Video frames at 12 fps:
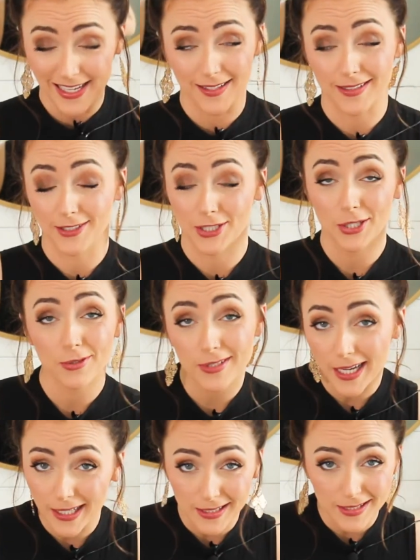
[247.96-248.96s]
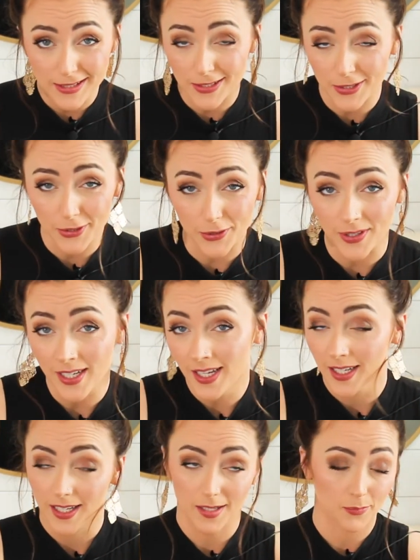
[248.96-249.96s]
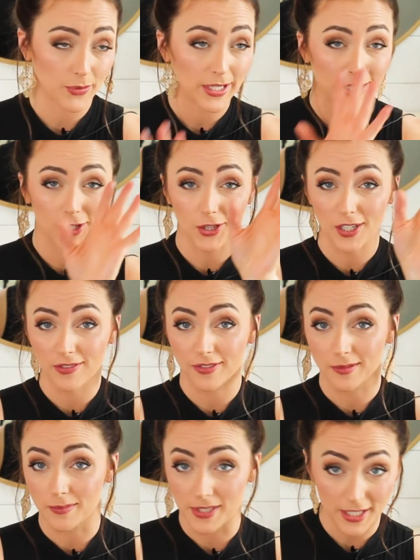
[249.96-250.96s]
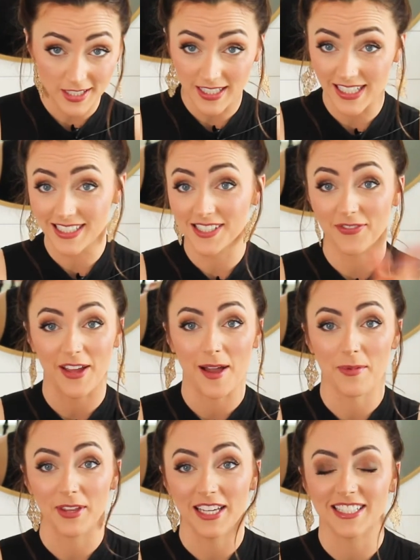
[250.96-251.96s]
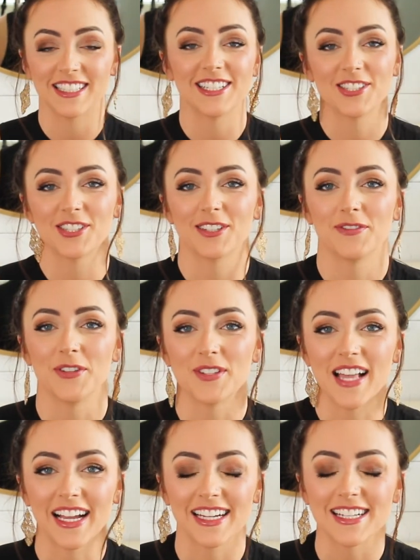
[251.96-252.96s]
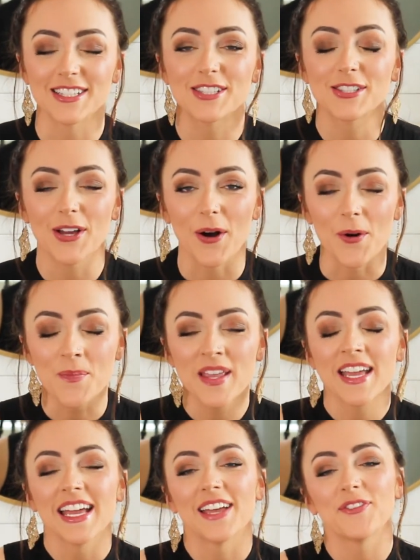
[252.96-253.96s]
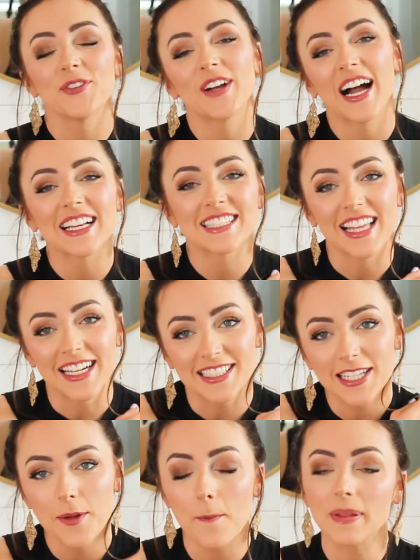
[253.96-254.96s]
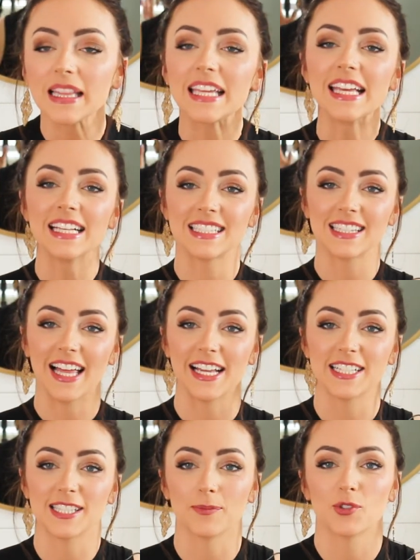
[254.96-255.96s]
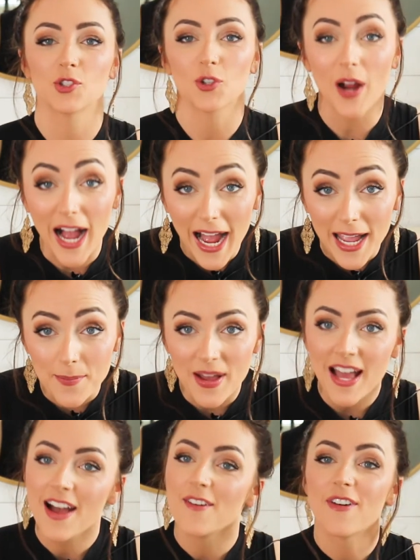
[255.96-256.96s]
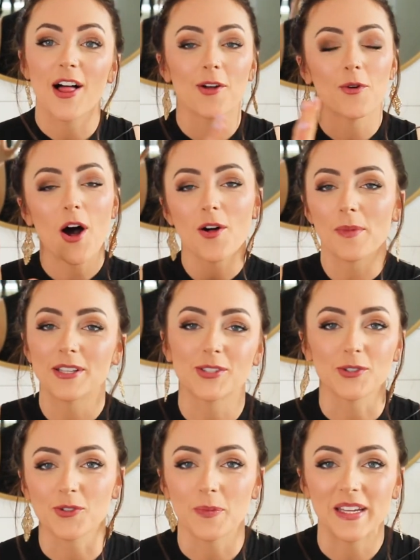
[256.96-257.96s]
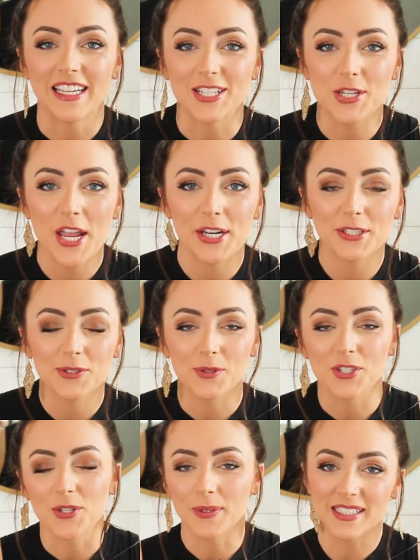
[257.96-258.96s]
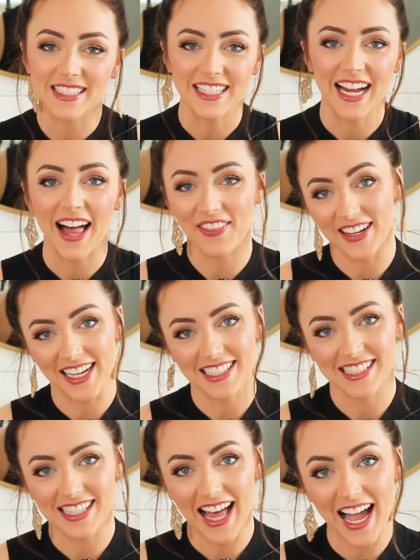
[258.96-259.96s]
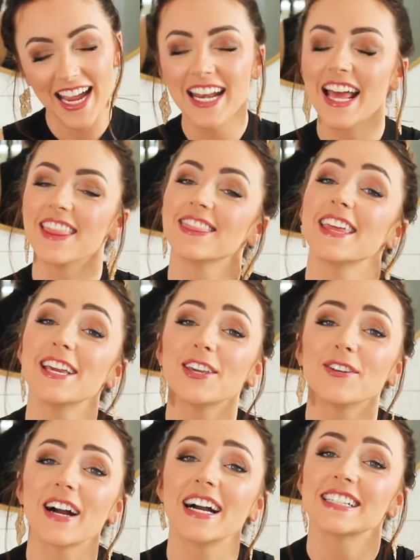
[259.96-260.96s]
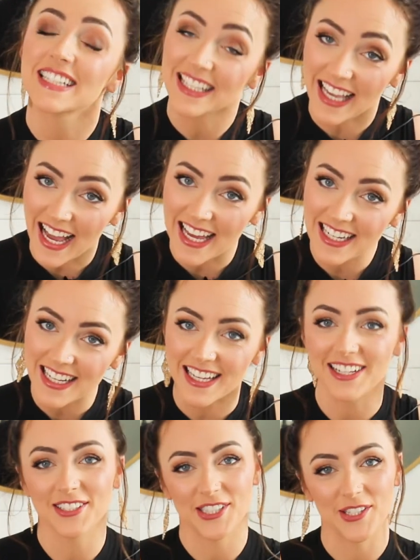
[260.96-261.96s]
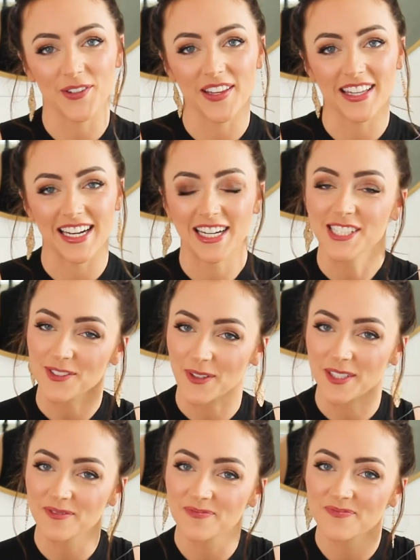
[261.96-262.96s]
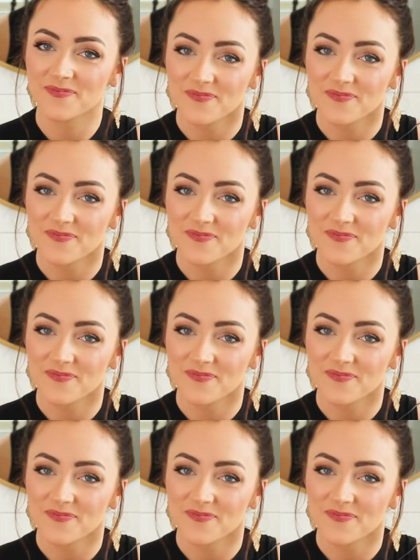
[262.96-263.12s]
takes like 2 seconds to do. Can bring your look from dirty to fabulous in just a few seconds. So if you guys liked it, please like, subscribe, follow all my social media channels, which you will see on the next slide. And thank you guys again, and I'll see you on the next one.